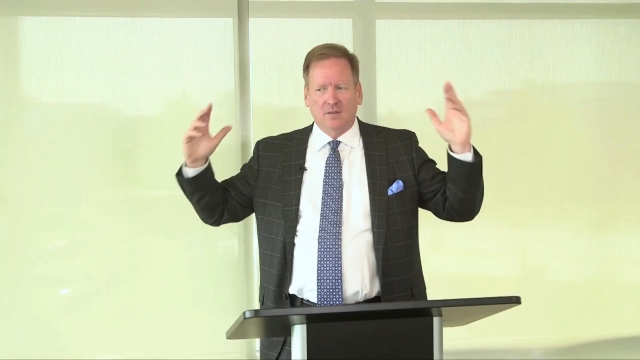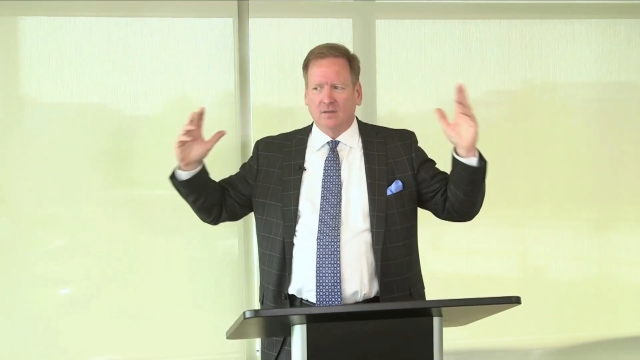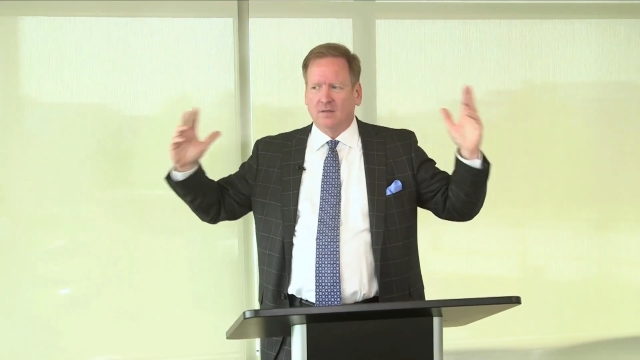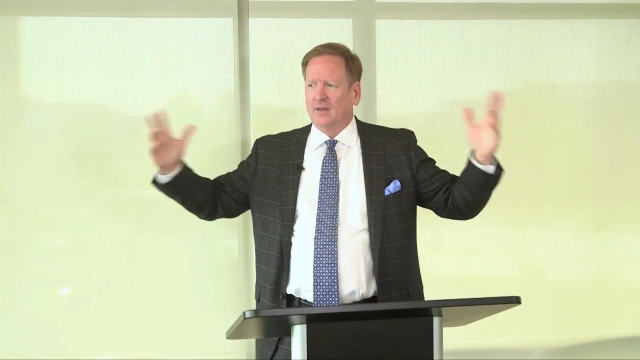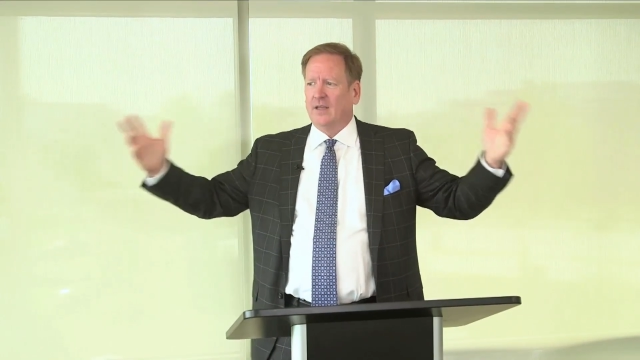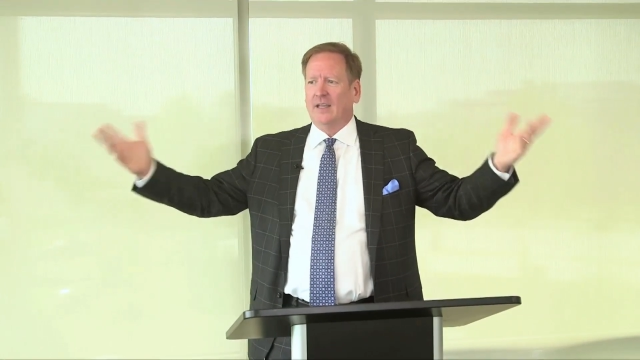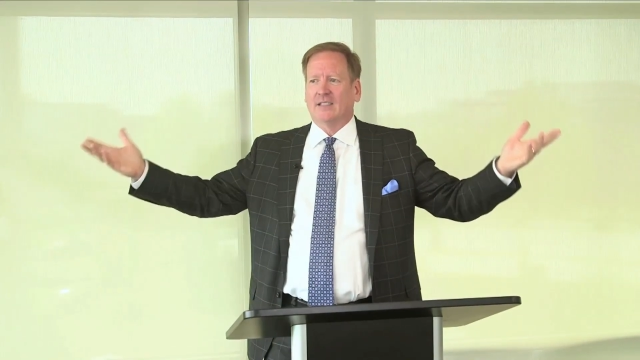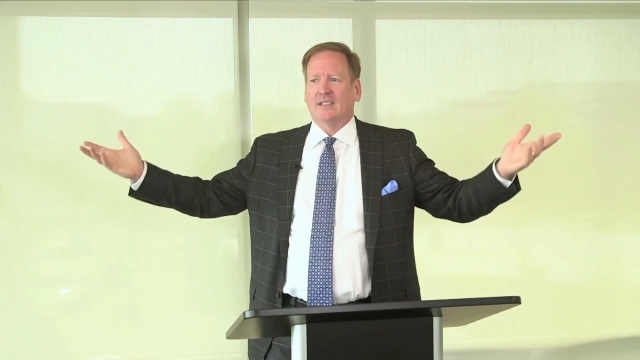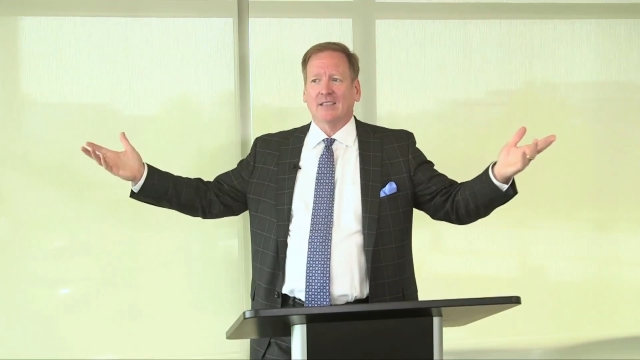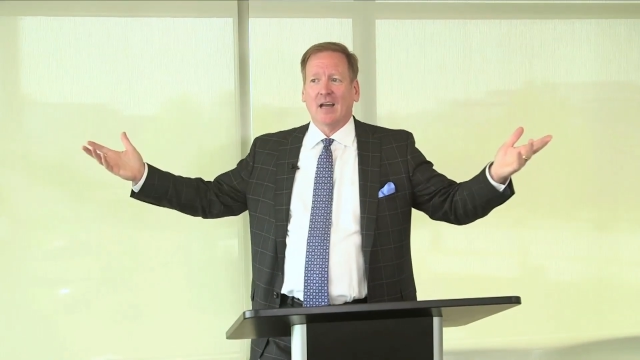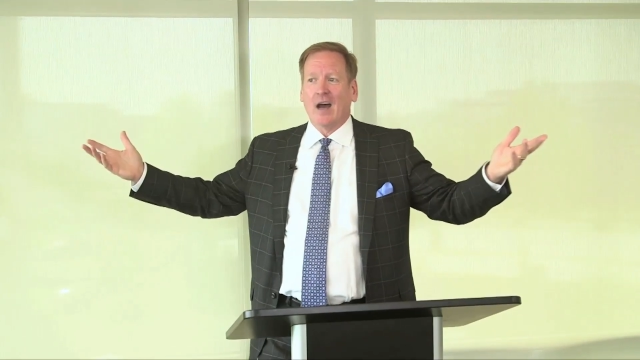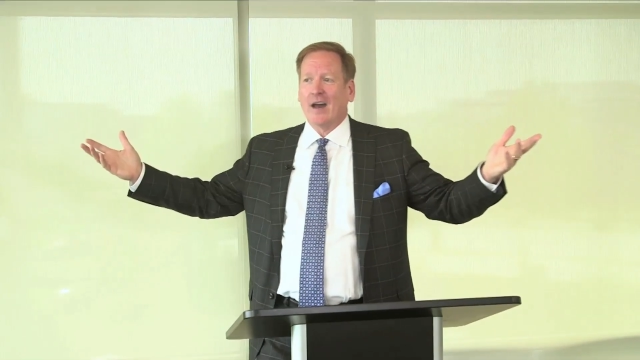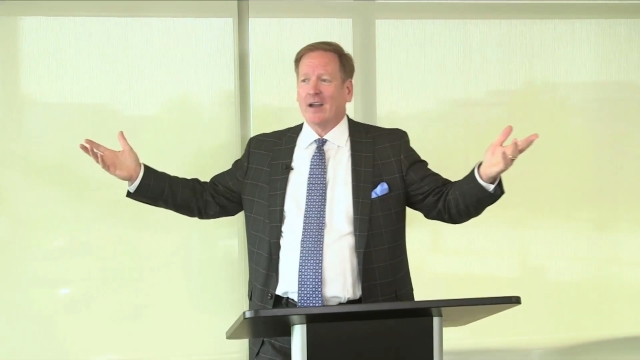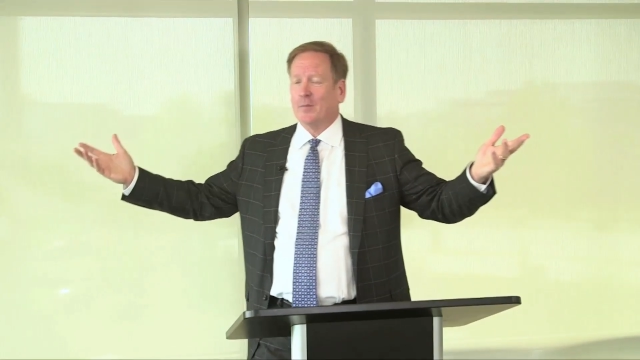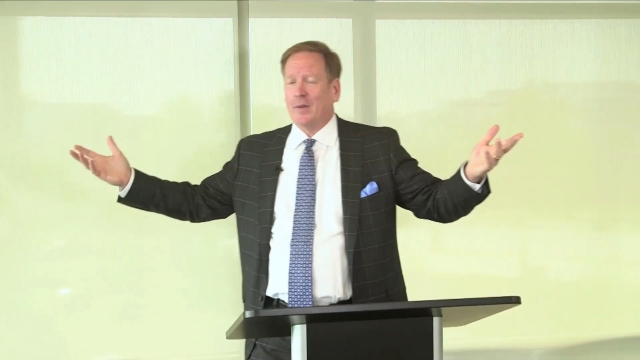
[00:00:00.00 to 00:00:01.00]
It's
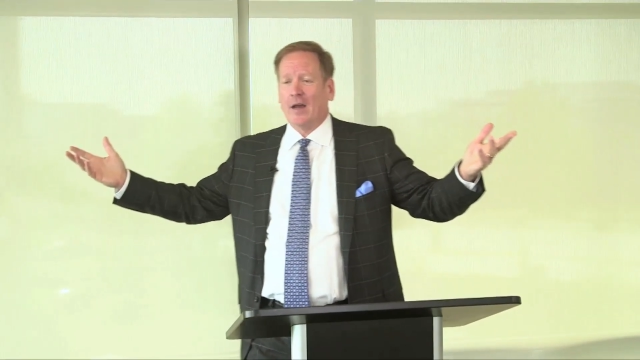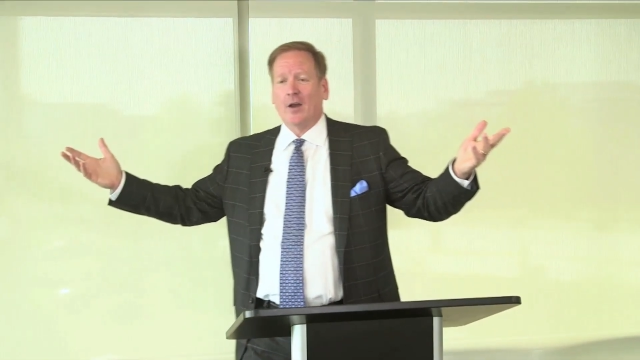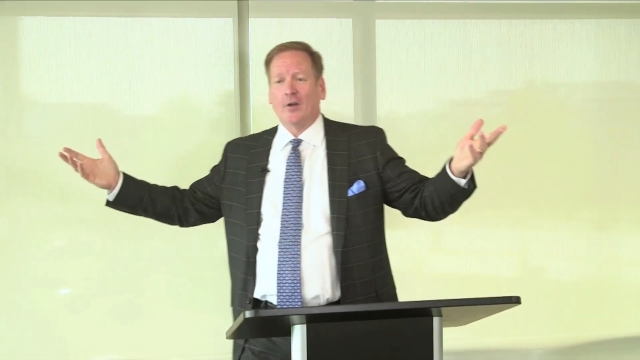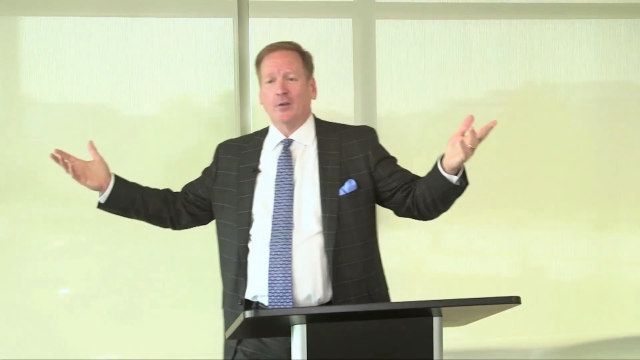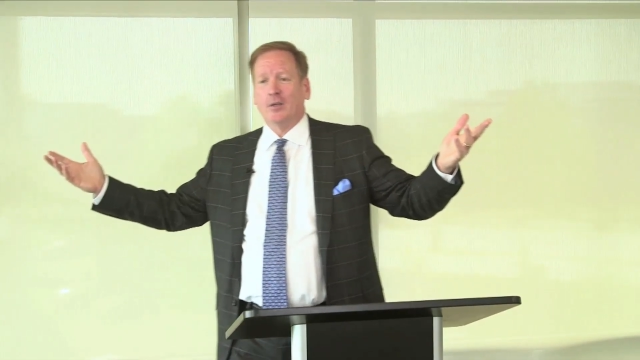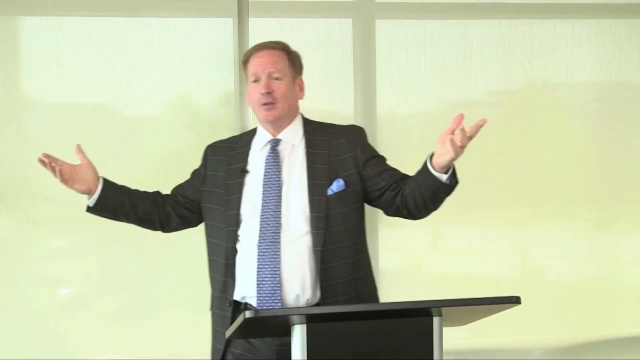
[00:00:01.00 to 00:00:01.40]
not about